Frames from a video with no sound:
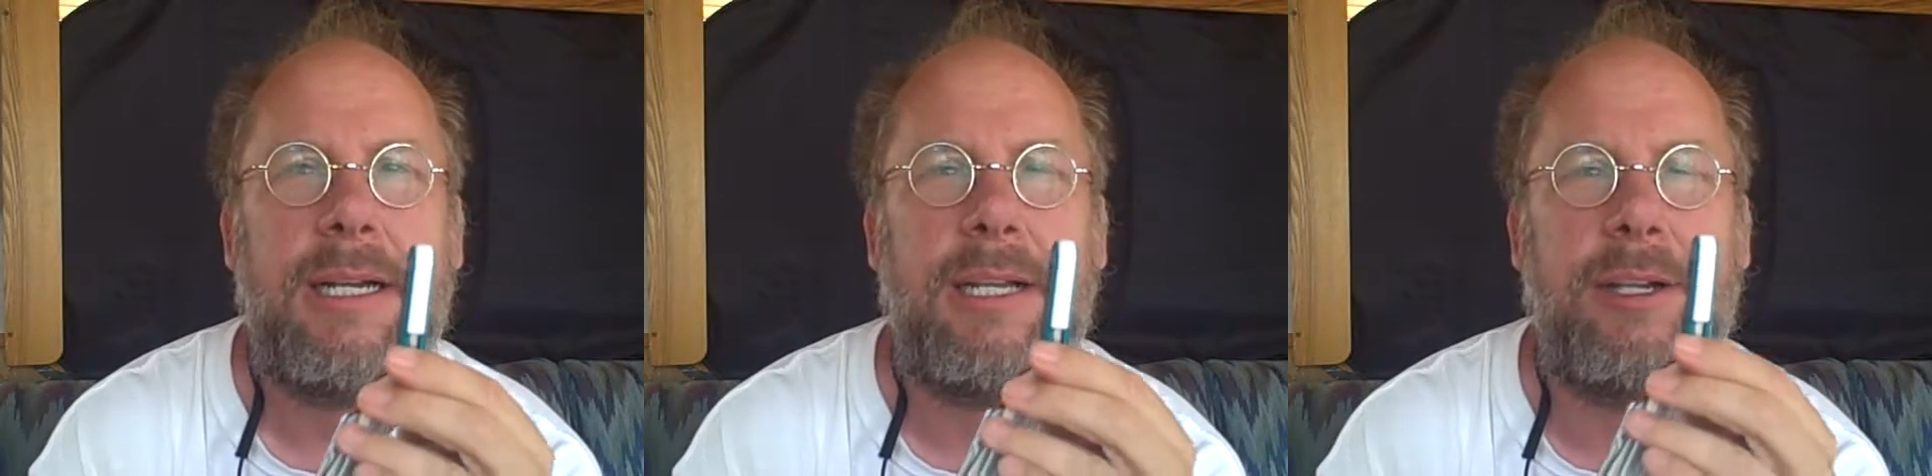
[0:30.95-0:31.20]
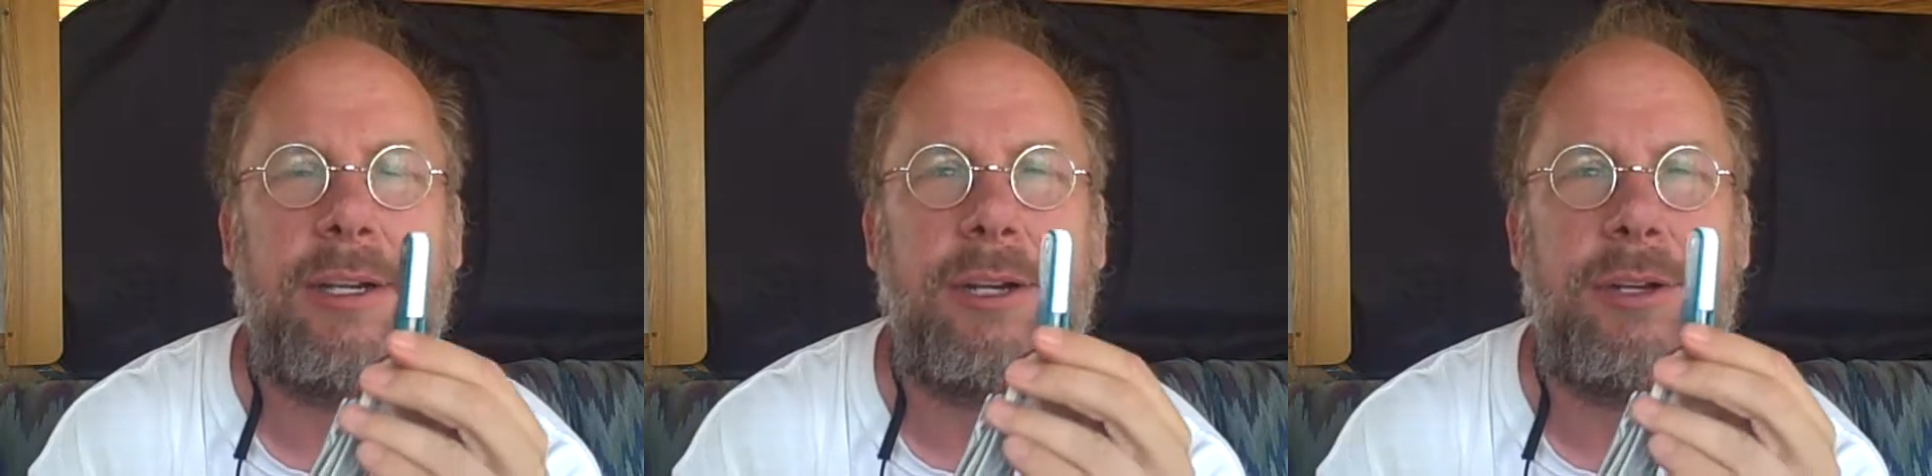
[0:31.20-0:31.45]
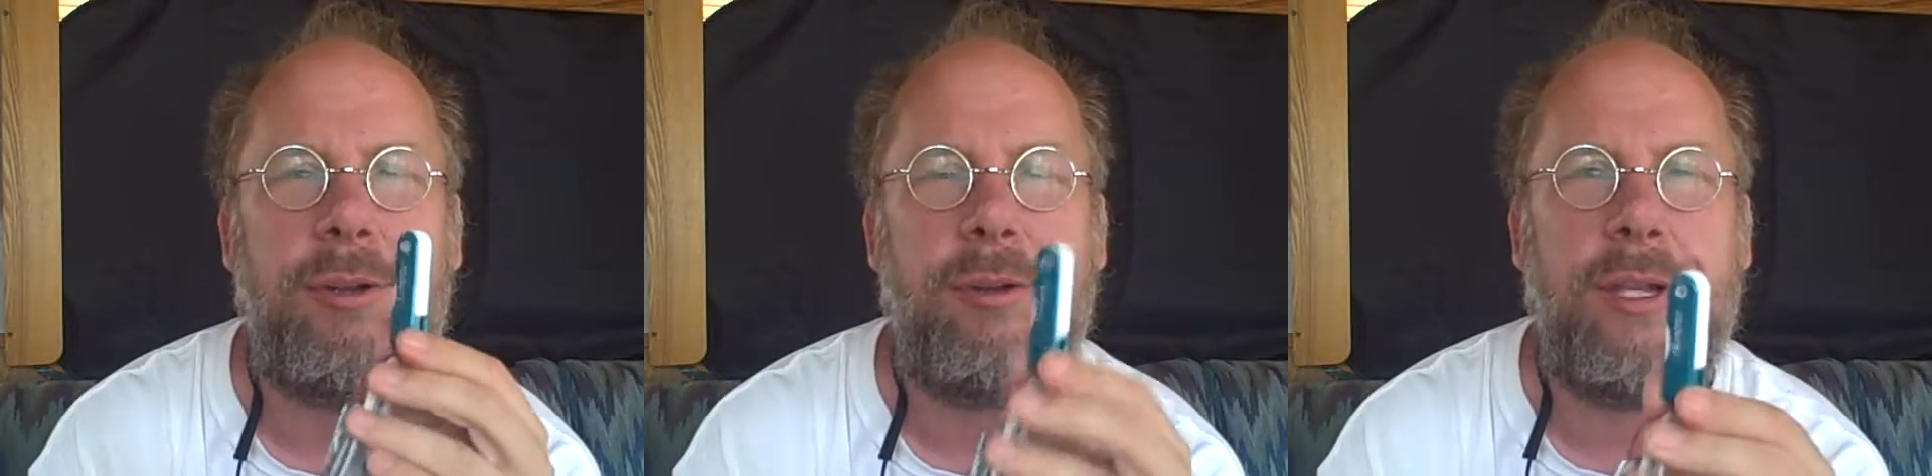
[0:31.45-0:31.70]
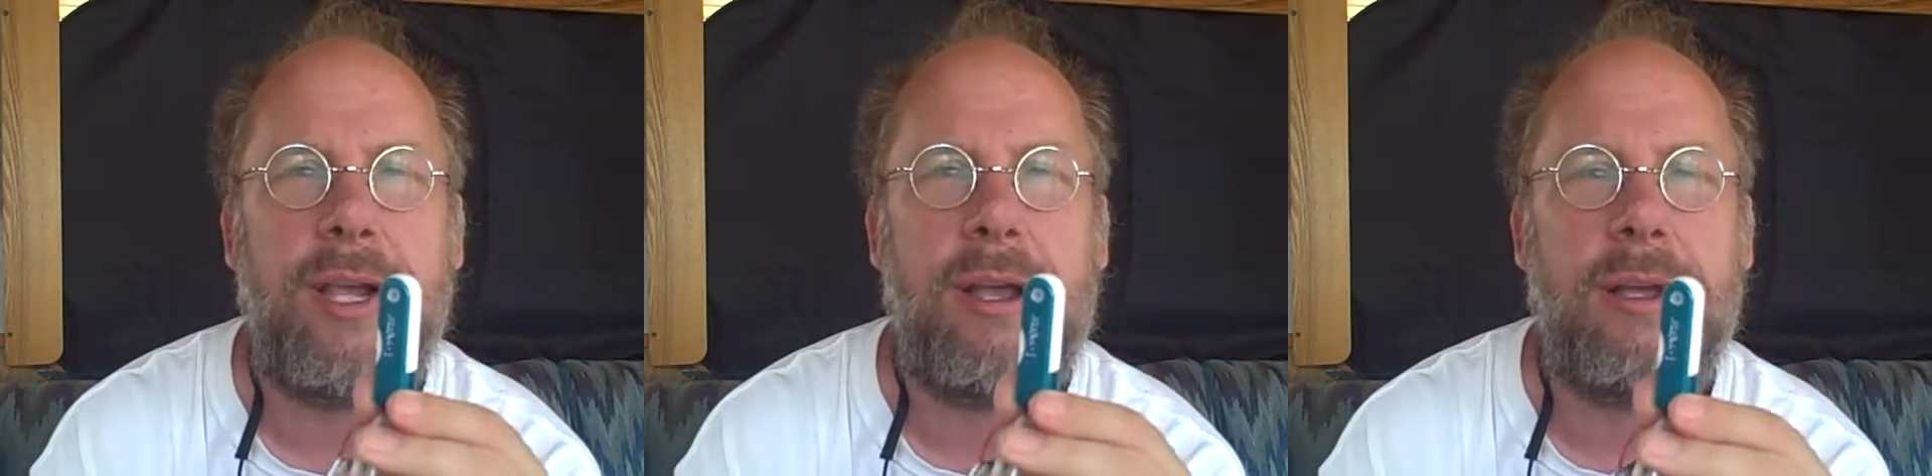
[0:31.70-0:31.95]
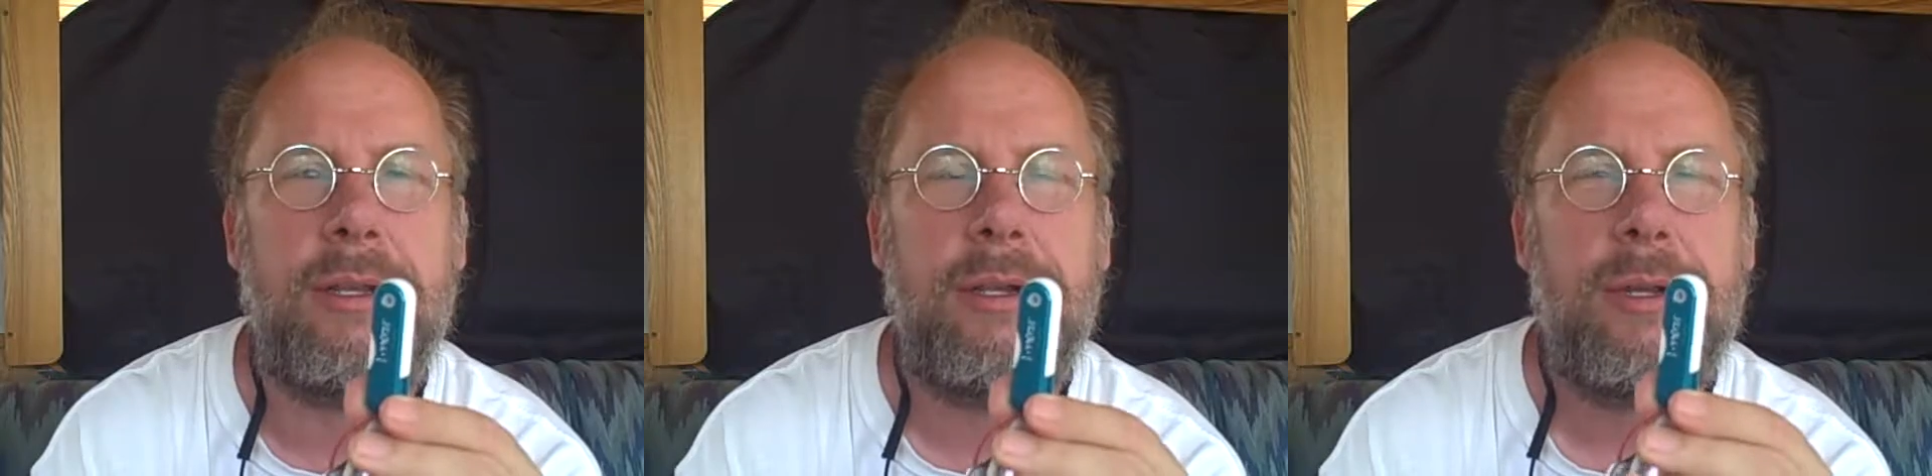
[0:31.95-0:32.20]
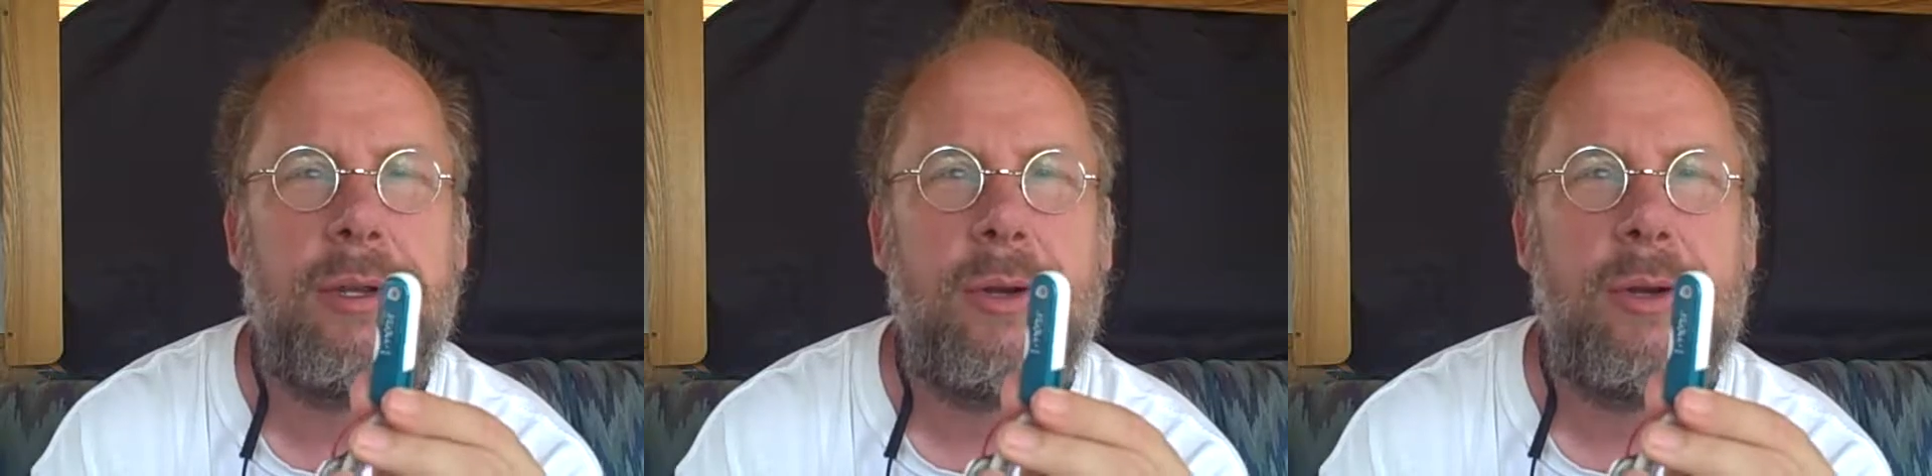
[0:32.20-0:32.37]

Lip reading: either you're too young